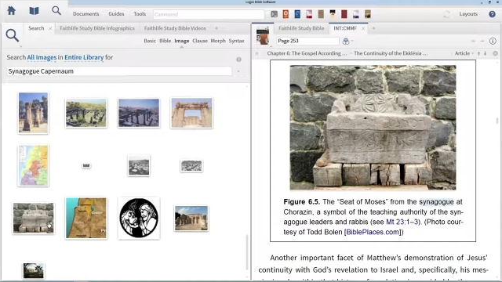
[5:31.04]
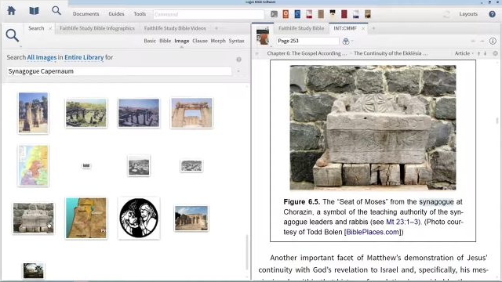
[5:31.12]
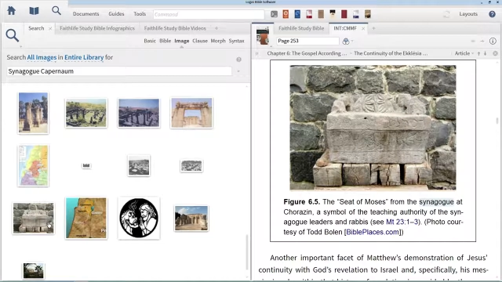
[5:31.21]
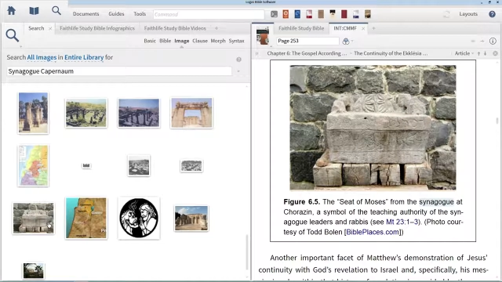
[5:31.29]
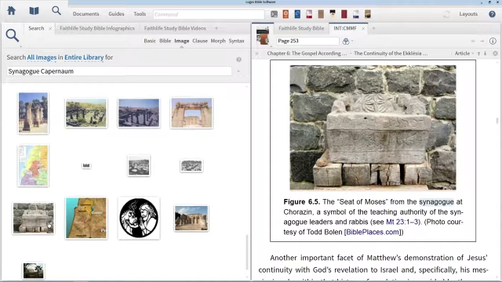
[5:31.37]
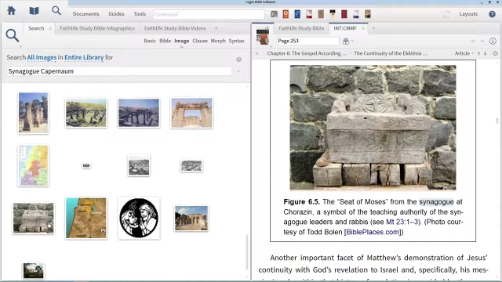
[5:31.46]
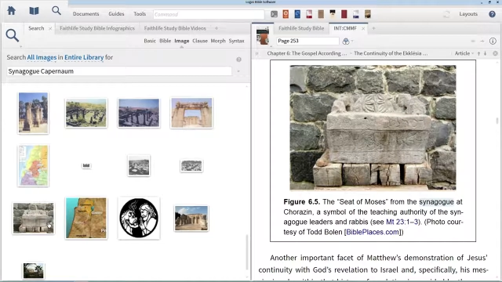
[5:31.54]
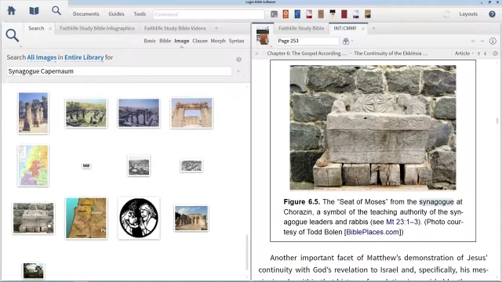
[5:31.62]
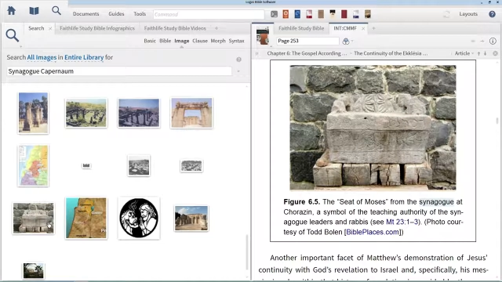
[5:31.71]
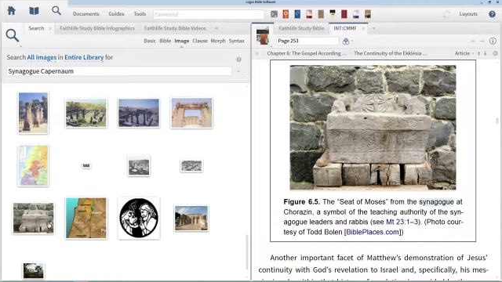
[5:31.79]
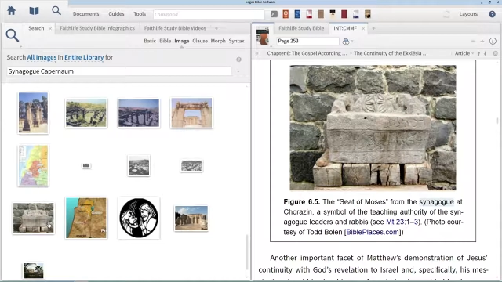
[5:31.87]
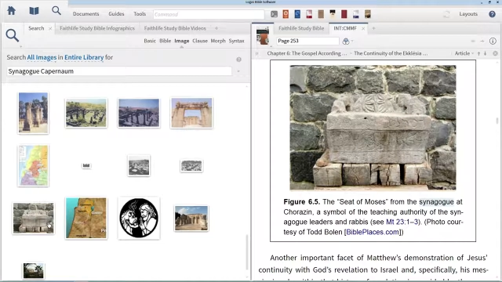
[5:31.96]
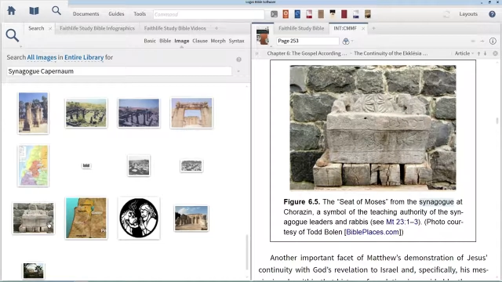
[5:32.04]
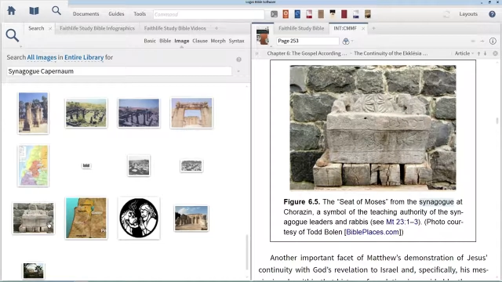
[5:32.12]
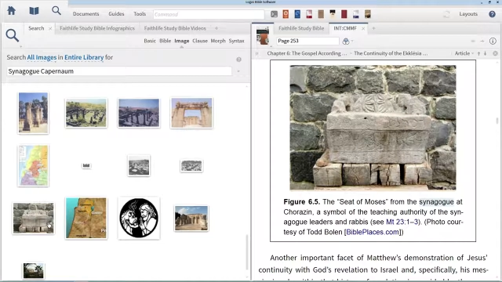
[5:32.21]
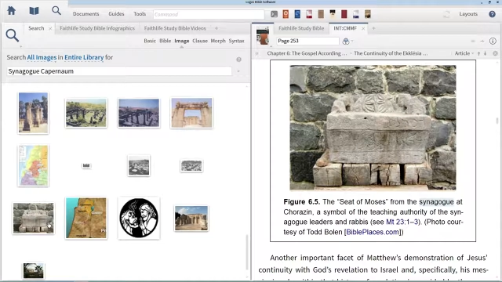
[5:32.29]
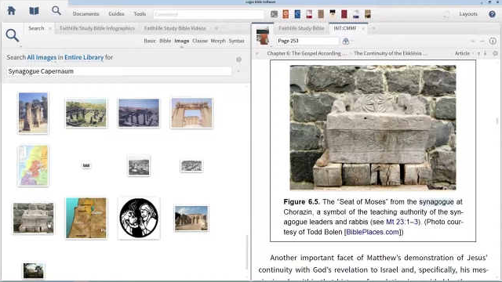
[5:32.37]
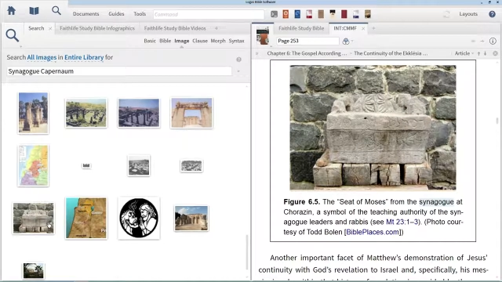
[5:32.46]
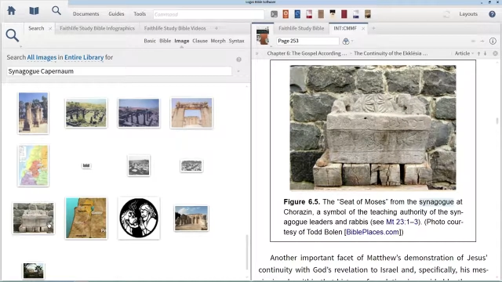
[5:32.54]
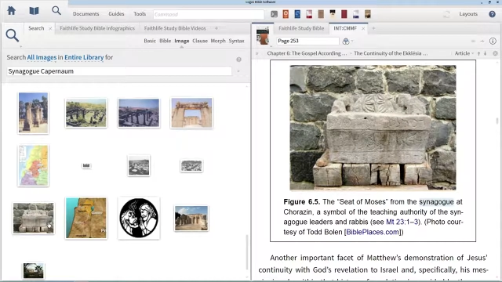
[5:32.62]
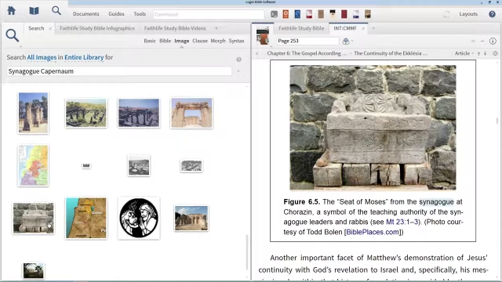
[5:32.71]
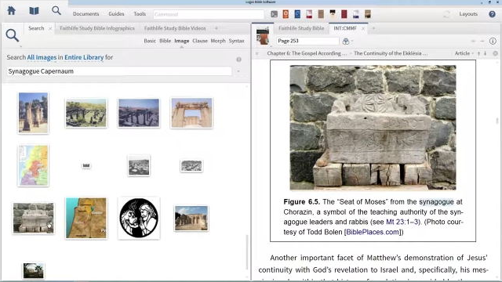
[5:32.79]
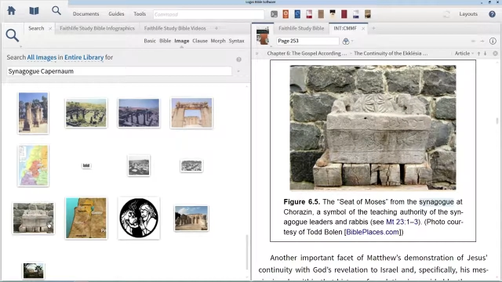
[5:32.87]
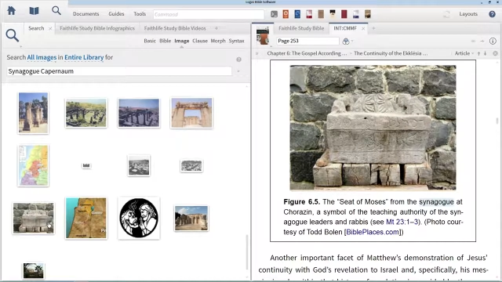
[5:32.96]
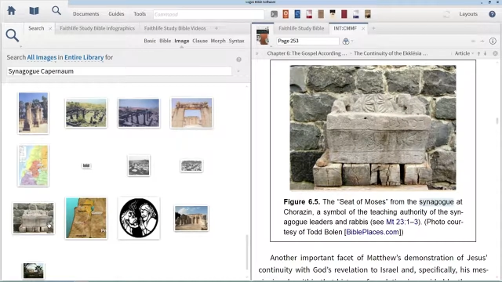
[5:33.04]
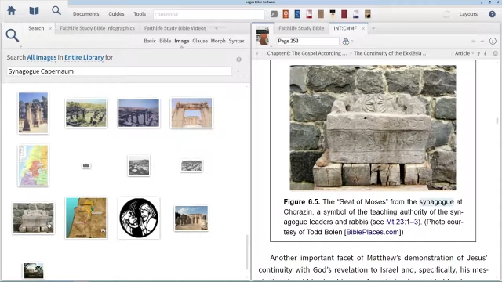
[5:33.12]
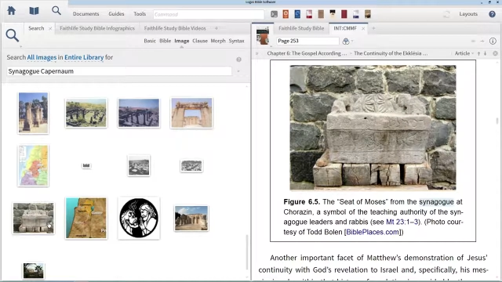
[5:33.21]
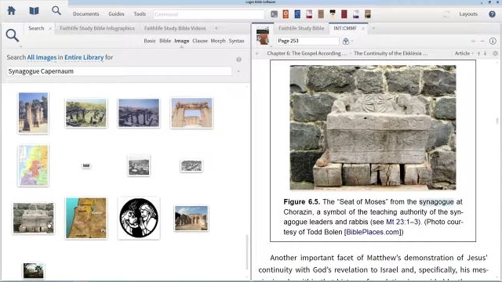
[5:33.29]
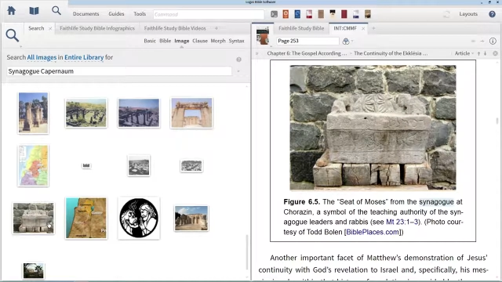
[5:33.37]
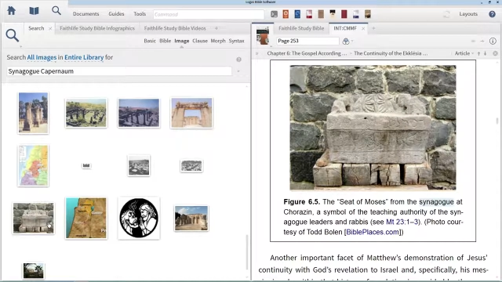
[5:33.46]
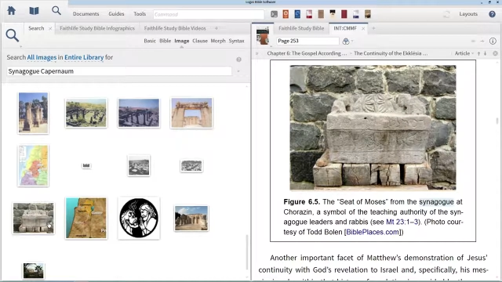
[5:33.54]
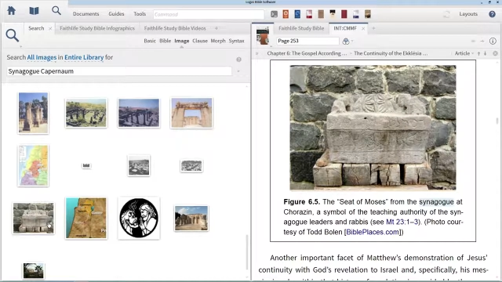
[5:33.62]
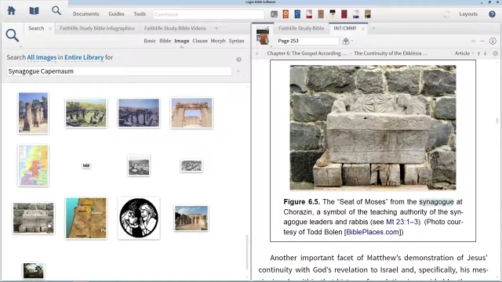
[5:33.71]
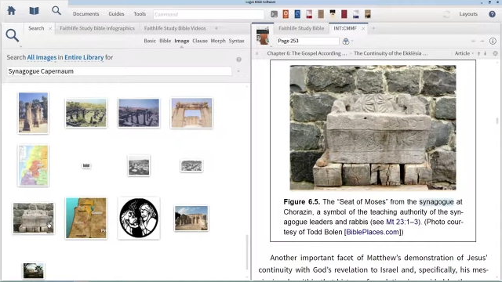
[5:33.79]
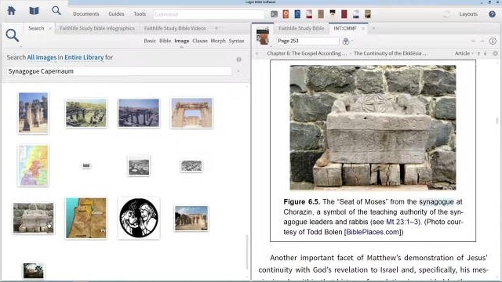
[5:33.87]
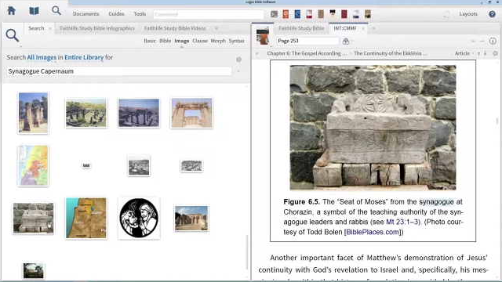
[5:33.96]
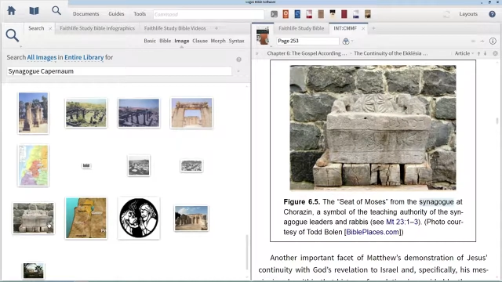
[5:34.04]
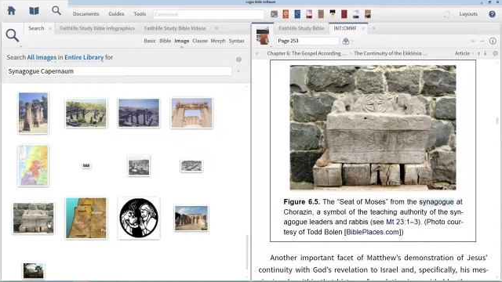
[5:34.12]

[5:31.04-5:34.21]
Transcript: No face is visible, so there are no lips to read.